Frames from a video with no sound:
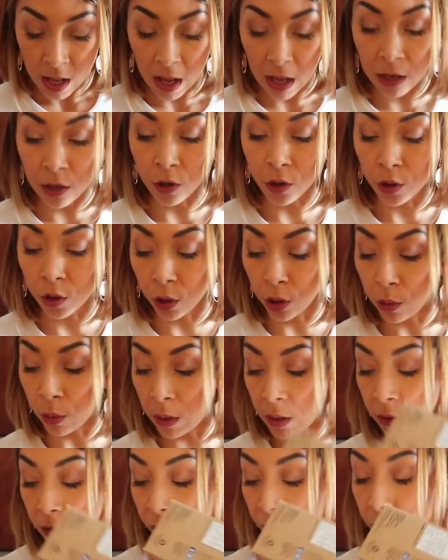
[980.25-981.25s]
and
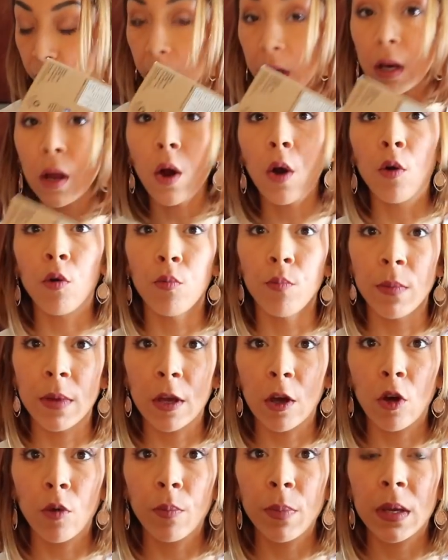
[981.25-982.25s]
gluten-free
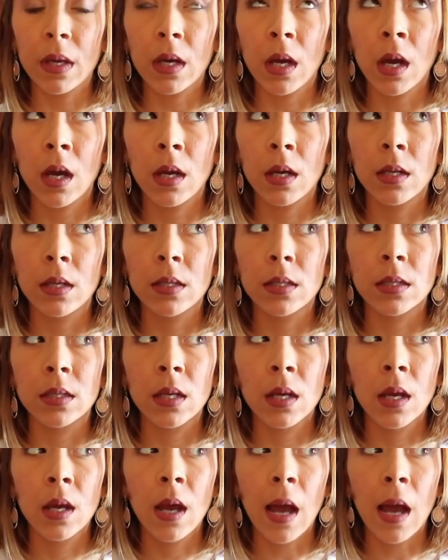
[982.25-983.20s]
oatmeal because